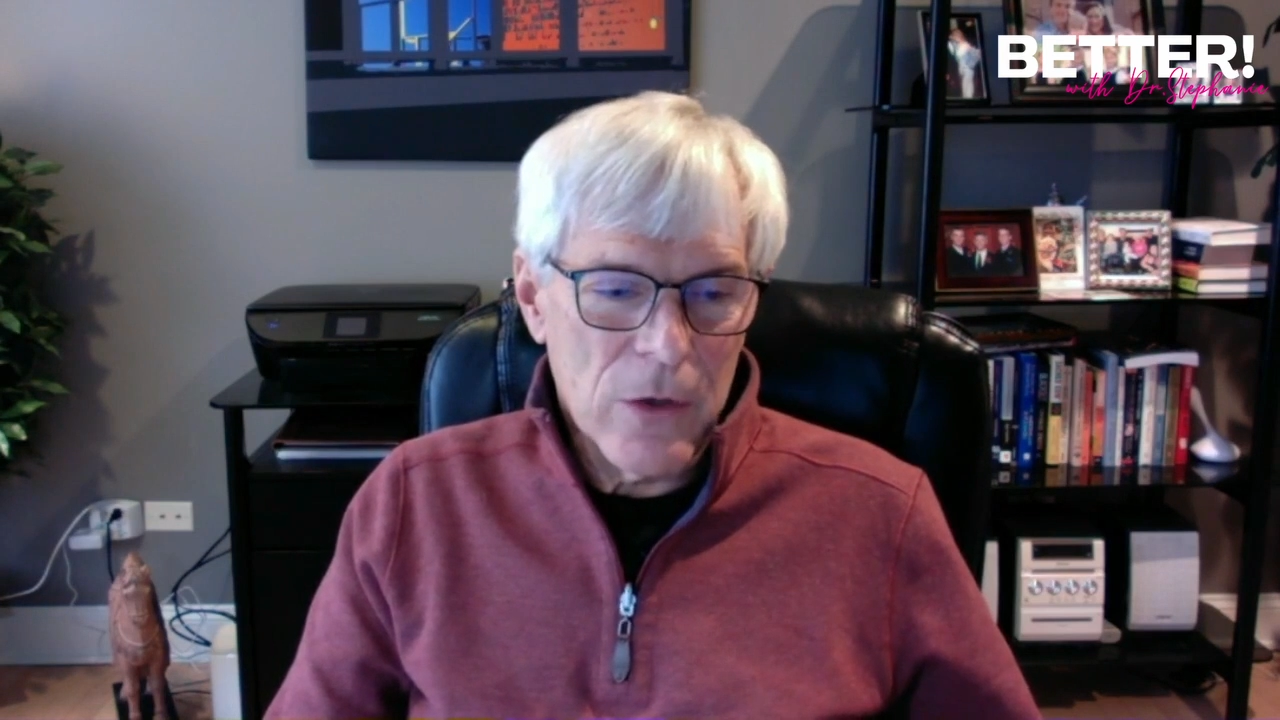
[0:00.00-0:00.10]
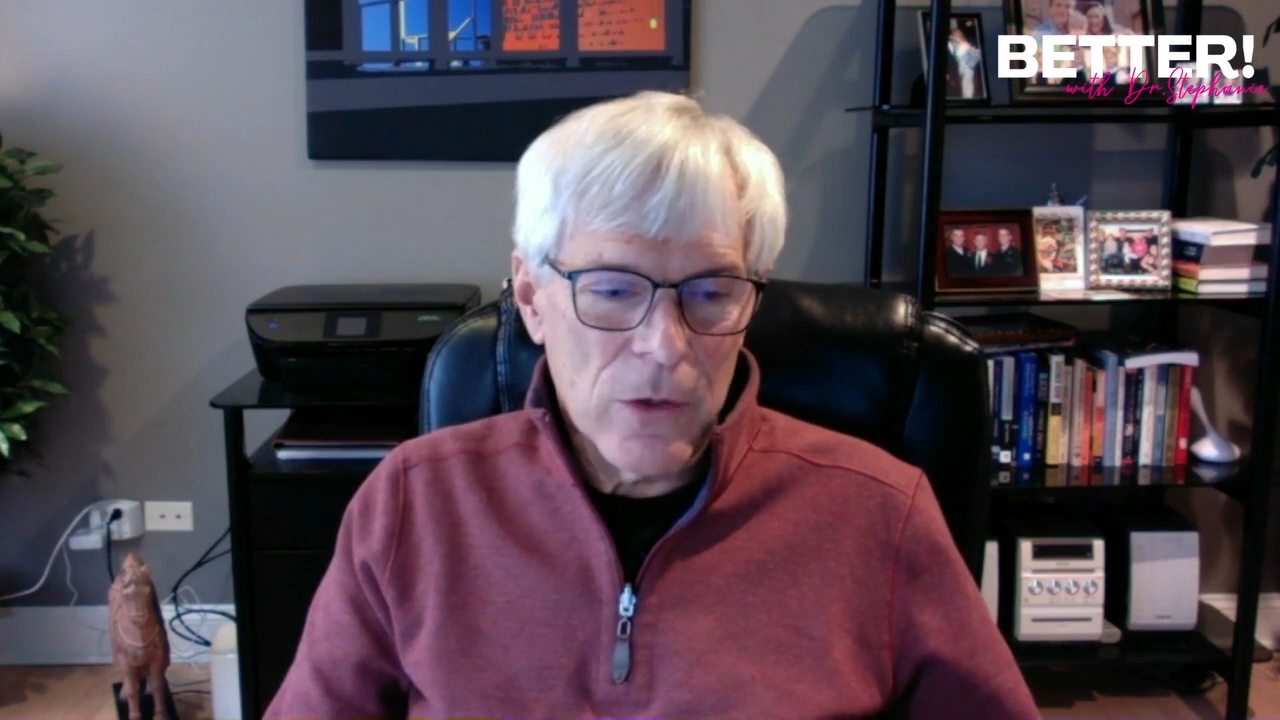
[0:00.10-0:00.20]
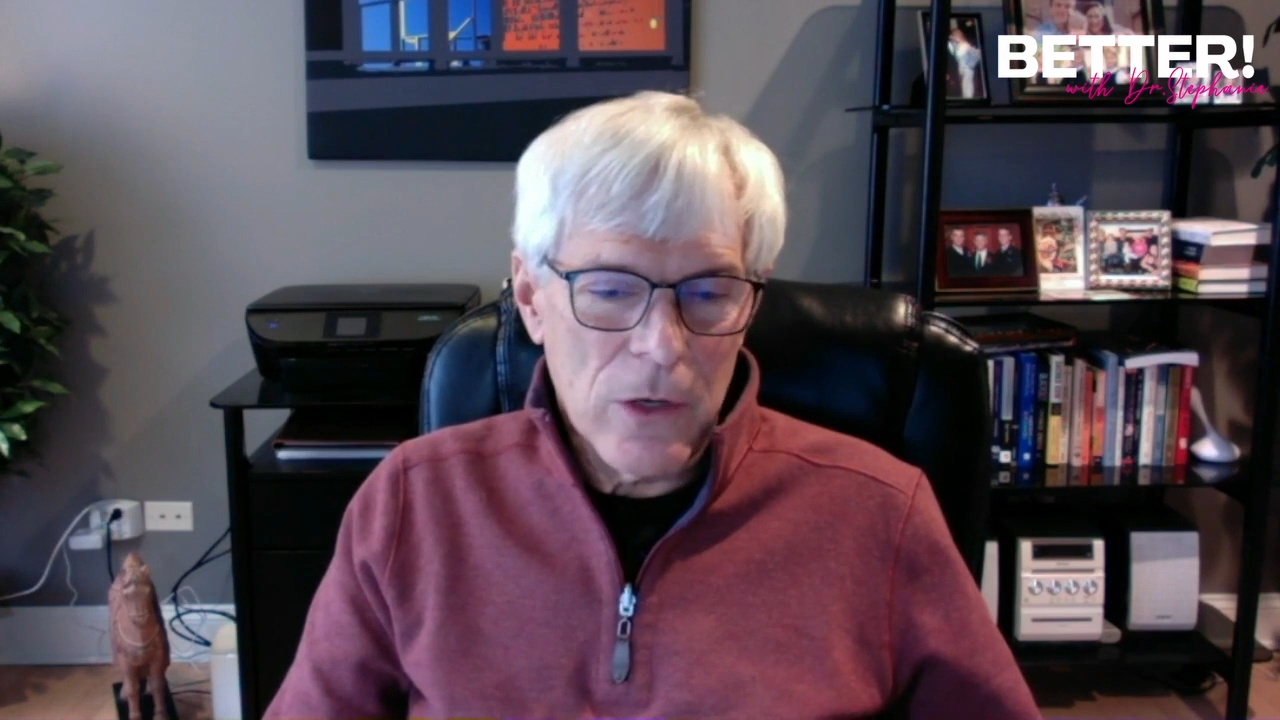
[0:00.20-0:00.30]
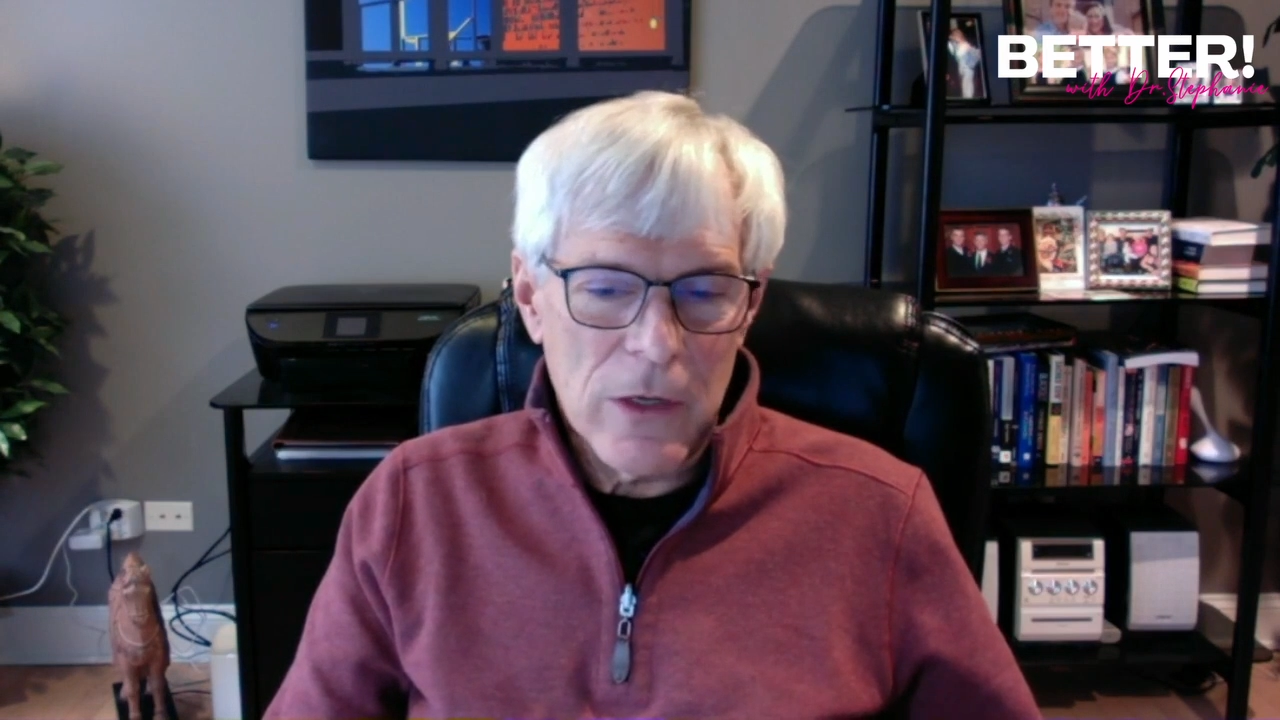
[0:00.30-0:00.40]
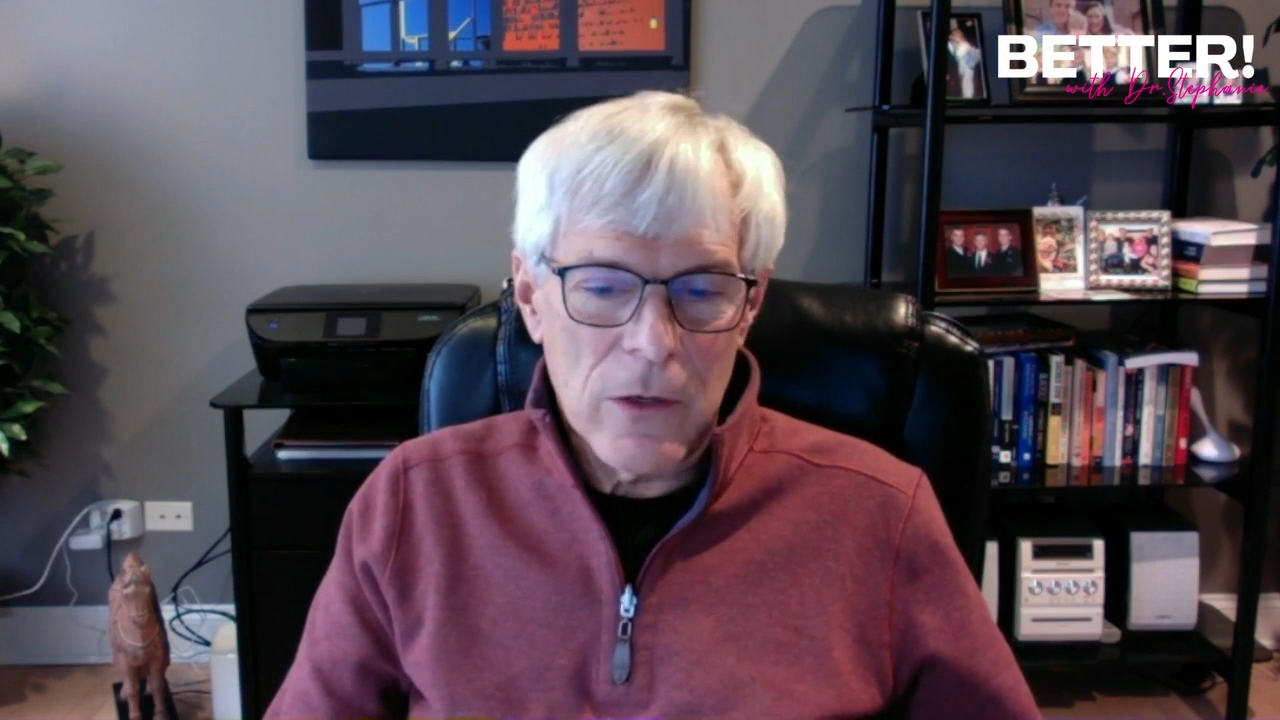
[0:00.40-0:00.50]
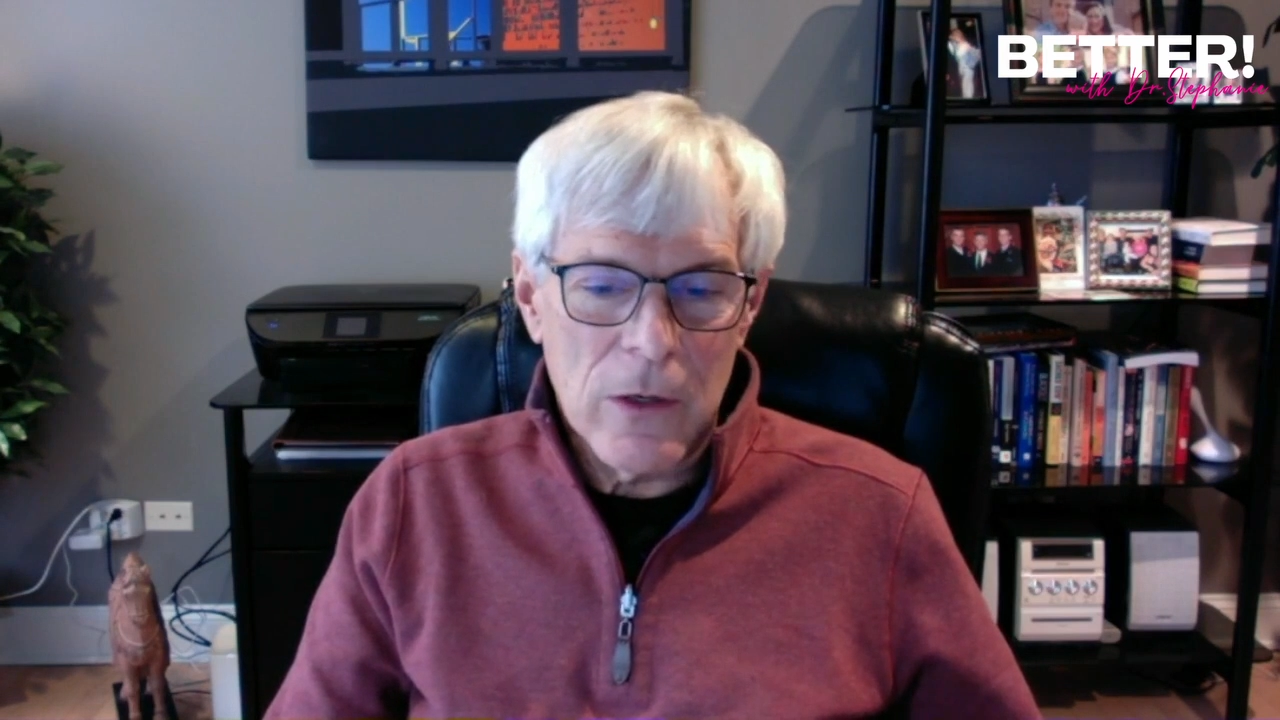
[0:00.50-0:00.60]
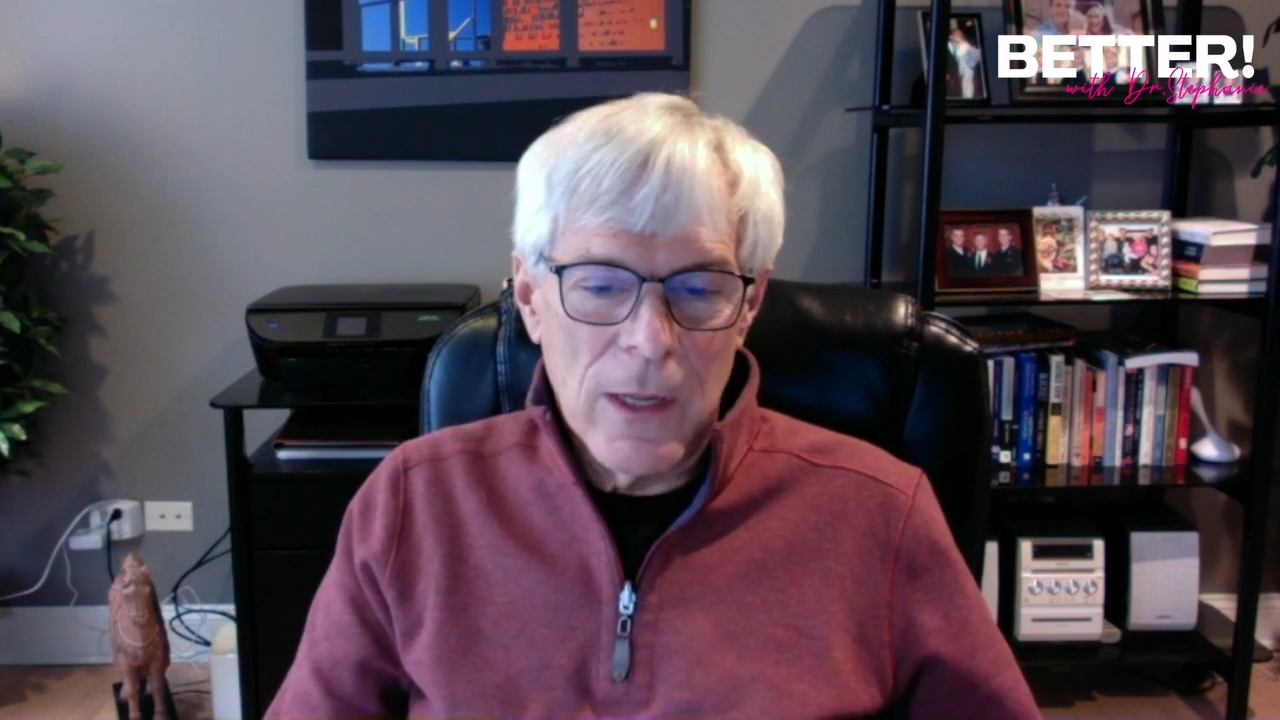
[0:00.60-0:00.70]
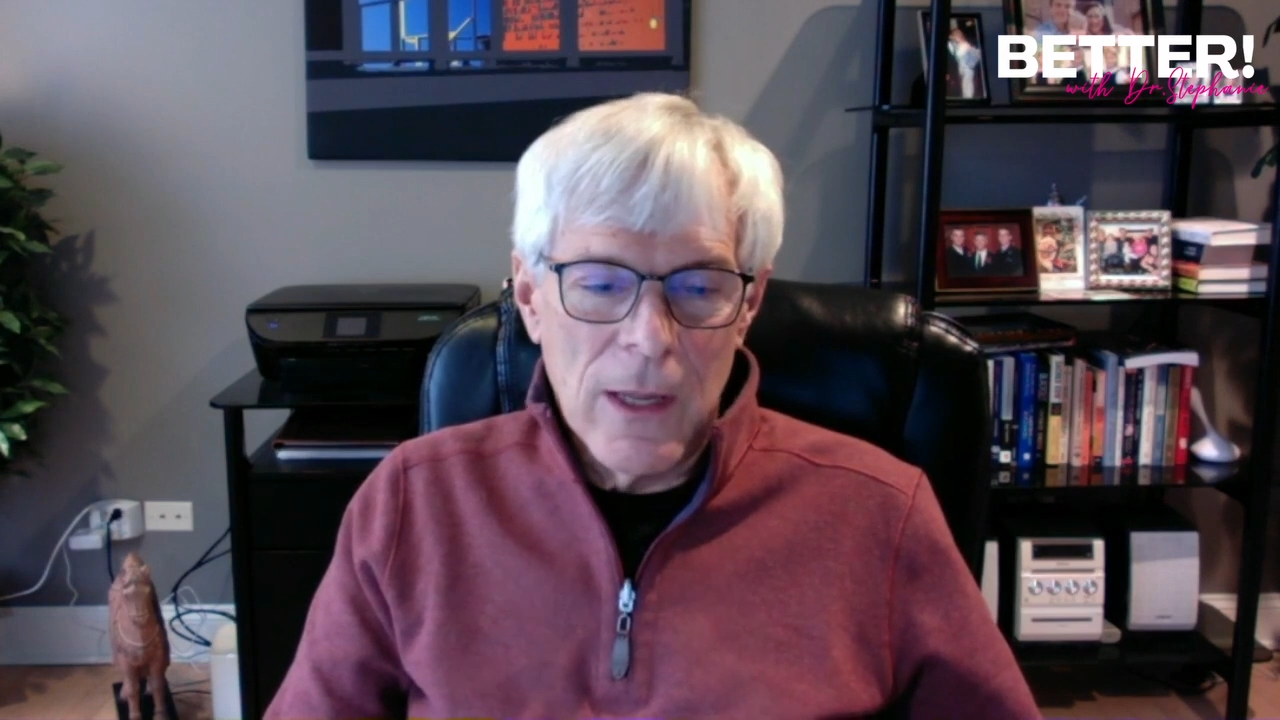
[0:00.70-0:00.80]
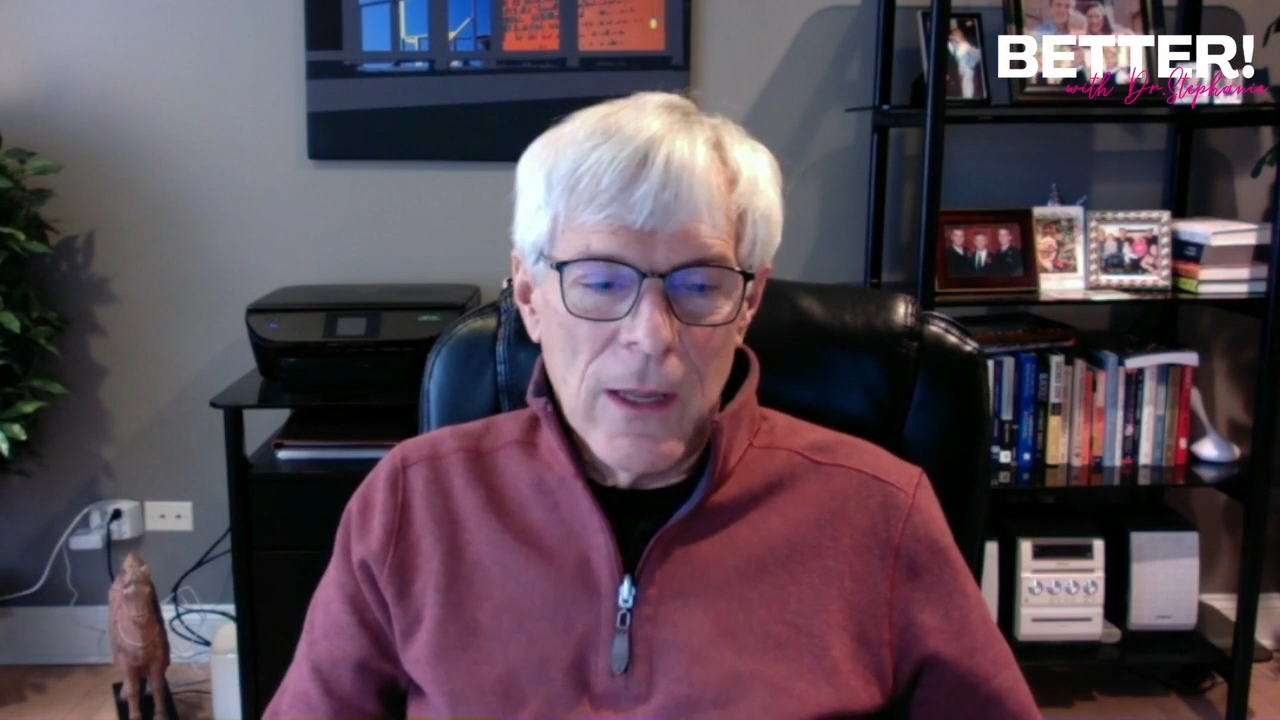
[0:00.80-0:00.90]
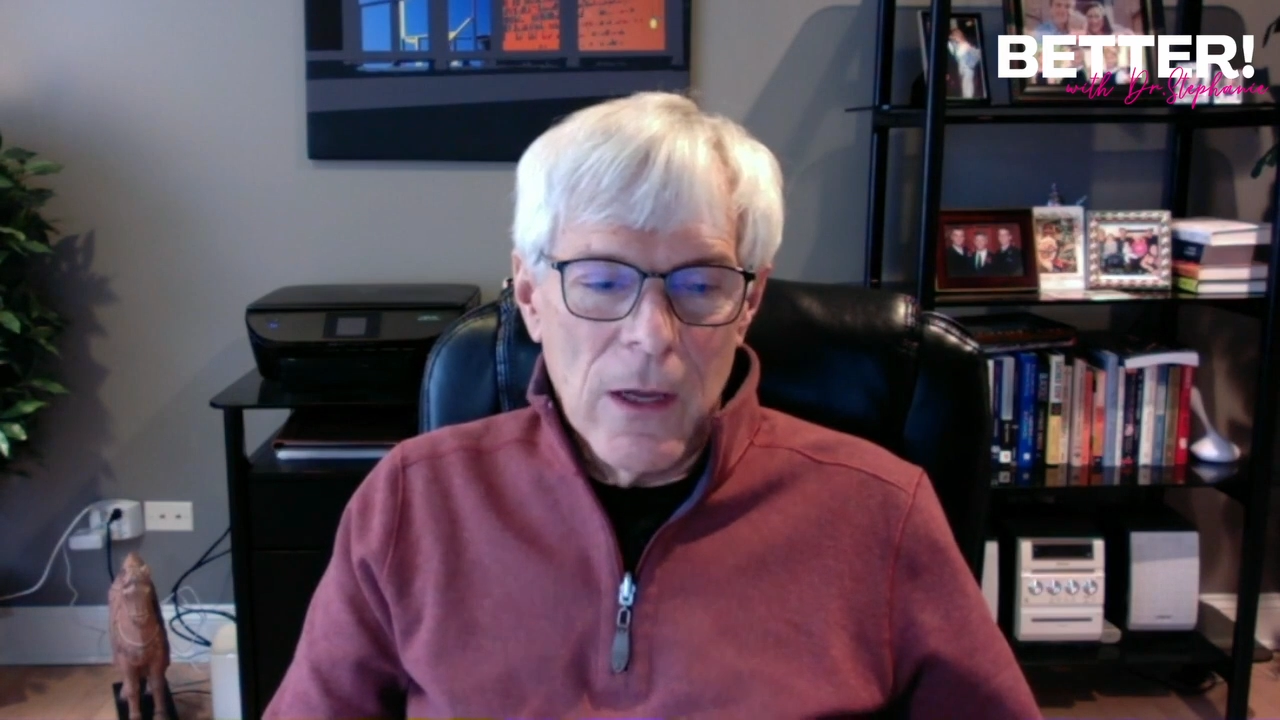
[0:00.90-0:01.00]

earlier,